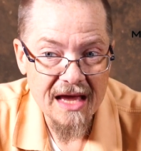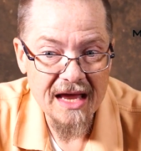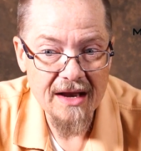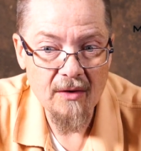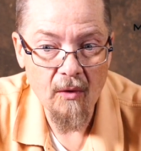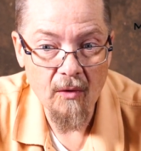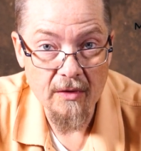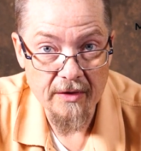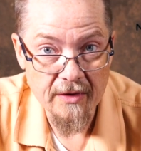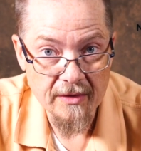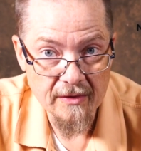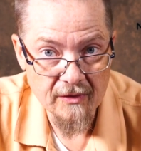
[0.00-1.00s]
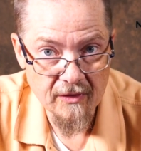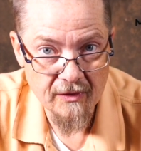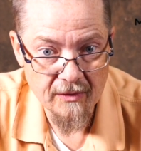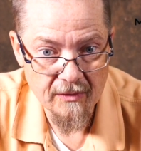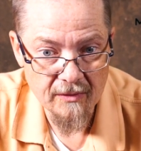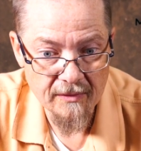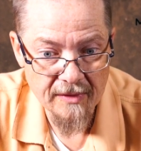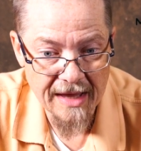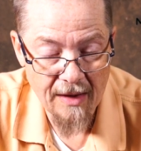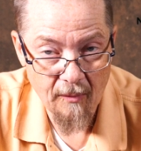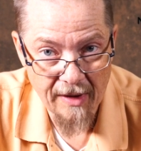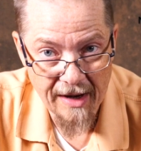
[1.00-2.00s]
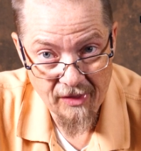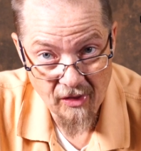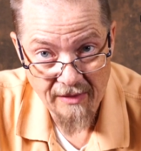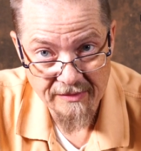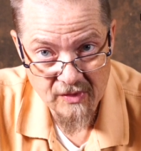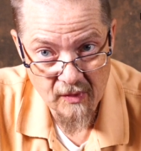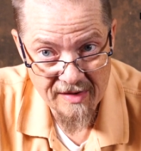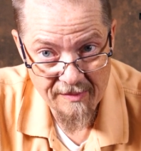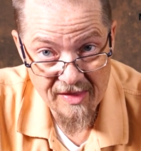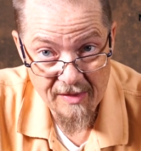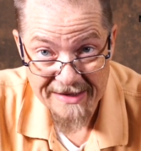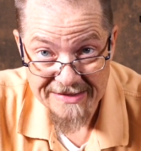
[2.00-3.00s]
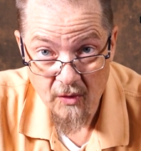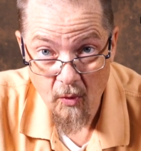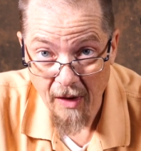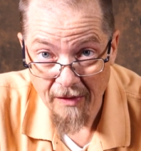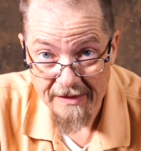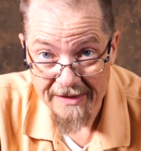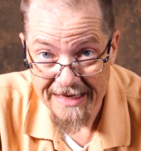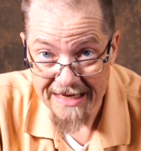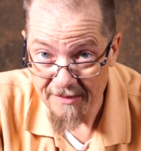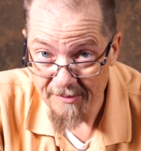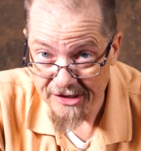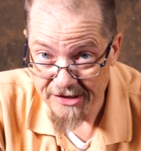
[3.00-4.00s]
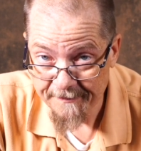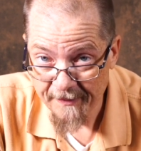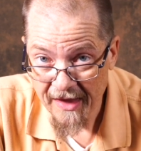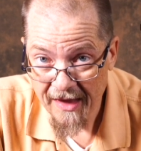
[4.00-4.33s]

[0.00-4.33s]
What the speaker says: in order to get what I thought was going to be the best quality image.